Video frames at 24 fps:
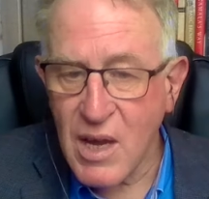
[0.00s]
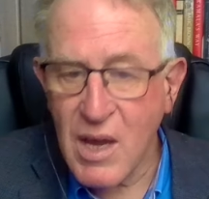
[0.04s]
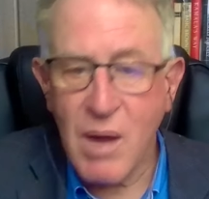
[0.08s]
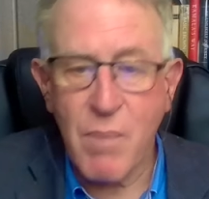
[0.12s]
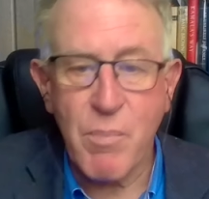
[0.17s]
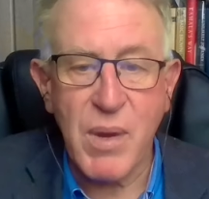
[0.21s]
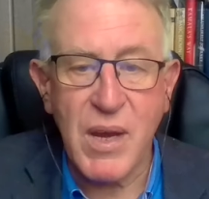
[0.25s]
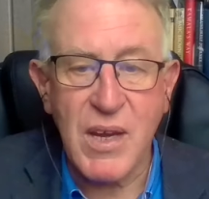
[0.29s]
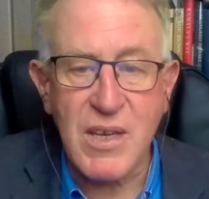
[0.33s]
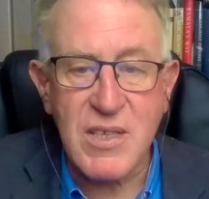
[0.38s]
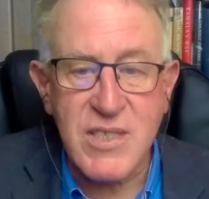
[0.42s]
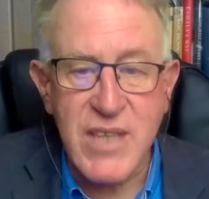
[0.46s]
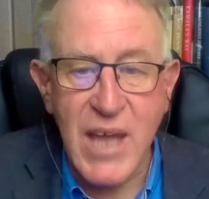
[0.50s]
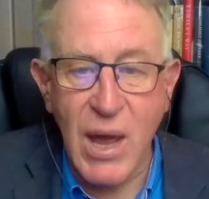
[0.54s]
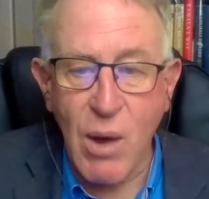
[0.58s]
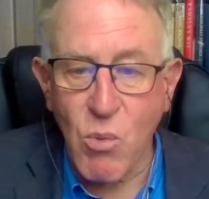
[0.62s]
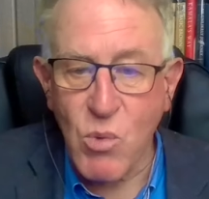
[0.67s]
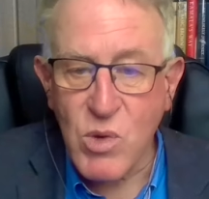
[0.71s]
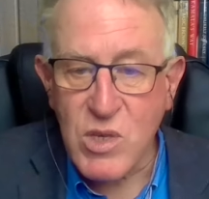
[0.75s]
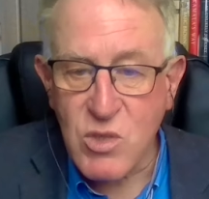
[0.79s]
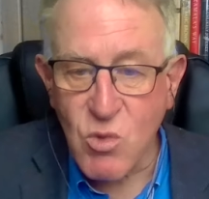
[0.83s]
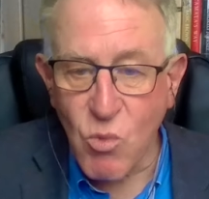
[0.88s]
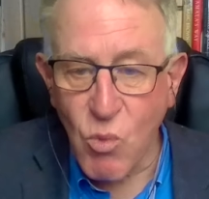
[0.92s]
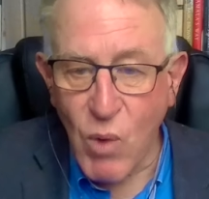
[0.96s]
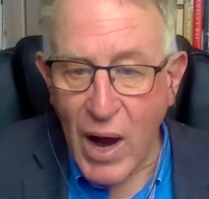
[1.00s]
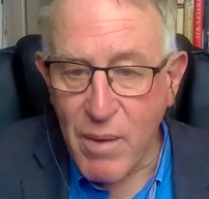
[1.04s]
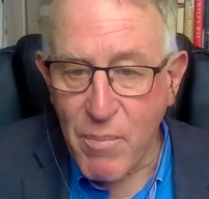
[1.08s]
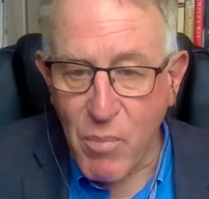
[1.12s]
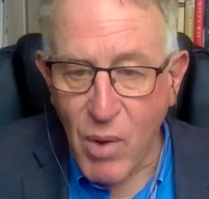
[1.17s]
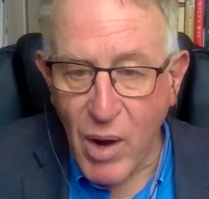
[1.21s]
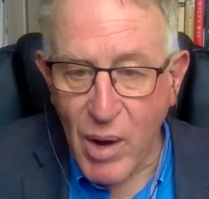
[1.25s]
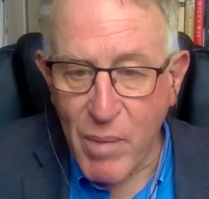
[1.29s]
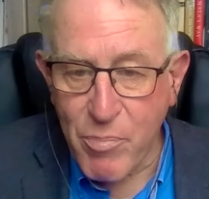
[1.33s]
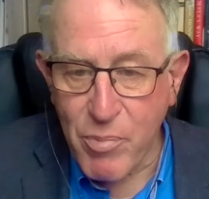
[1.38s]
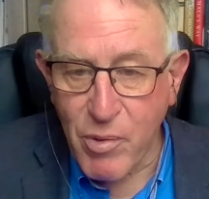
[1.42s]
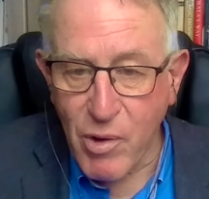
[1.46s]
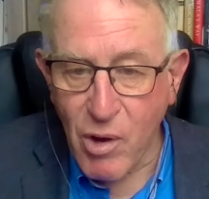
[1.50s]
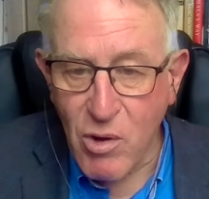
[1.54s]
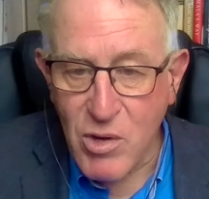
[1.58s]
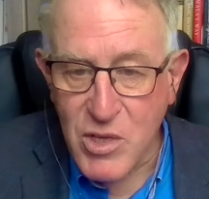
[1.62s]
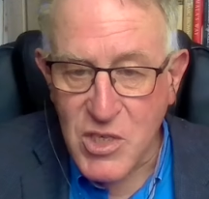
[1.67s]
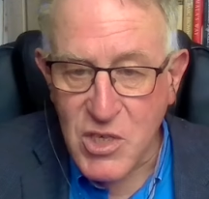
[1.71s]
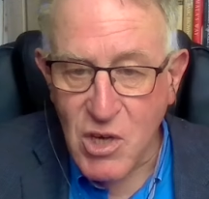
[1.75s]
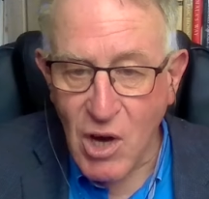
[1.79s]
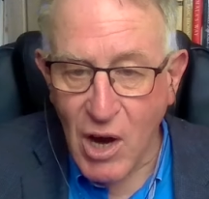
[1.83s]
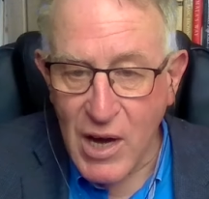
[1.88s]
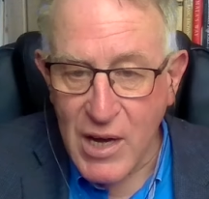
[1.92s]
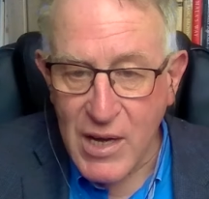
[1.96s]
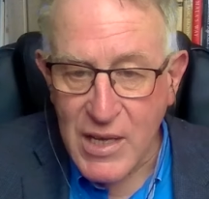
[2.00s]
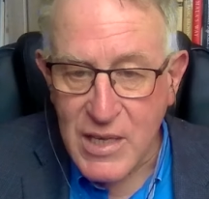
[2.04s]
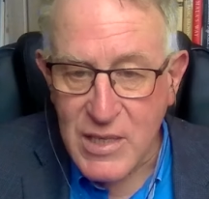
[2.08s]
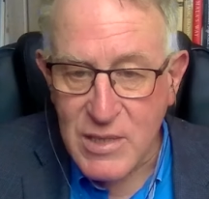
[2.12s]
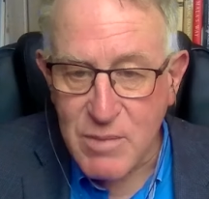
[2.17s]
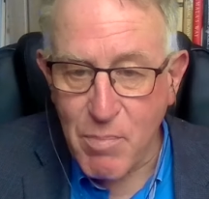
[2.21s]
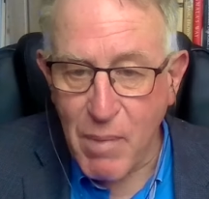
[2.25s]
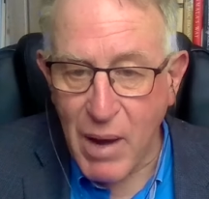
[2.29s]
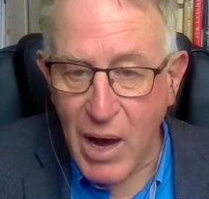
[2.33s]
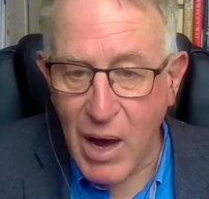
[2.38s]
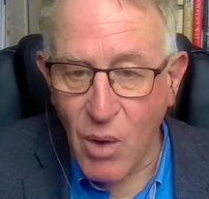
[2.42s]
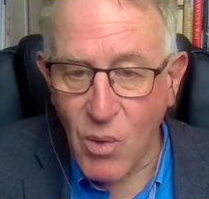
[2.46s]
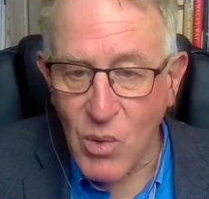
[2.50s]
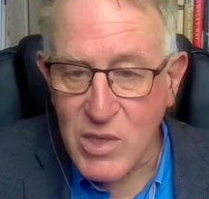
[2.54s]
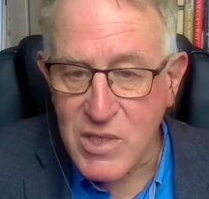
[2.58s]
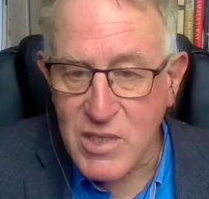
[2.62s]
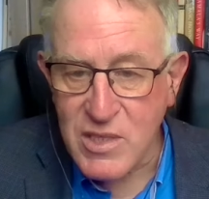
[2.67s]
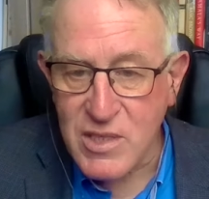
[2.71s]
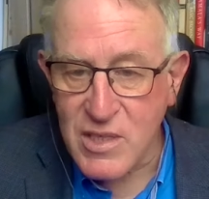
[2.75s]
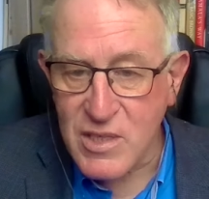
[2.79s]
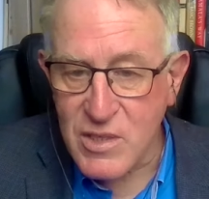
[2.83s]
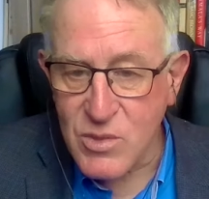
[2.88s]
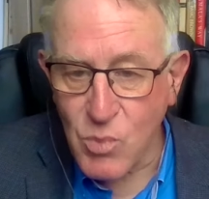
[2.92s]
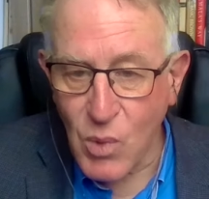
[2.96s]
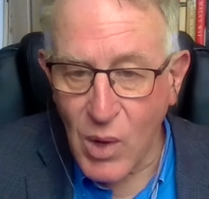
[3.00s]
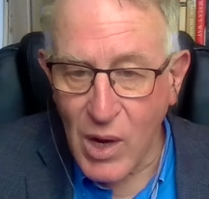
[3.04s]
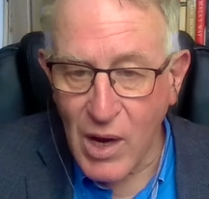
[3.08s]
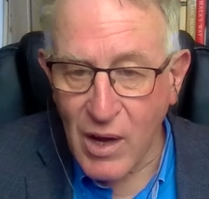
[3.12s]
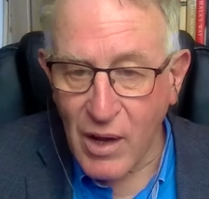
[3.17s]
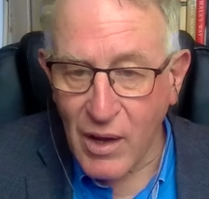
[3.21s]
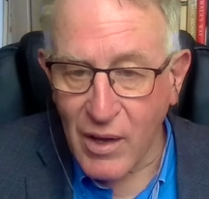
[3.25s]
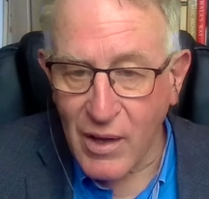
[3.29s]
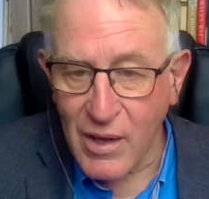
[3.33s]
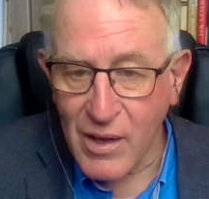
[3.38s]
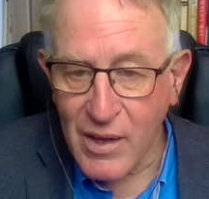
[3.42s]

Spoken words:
because that was run by pro-Chinese Maoists as well.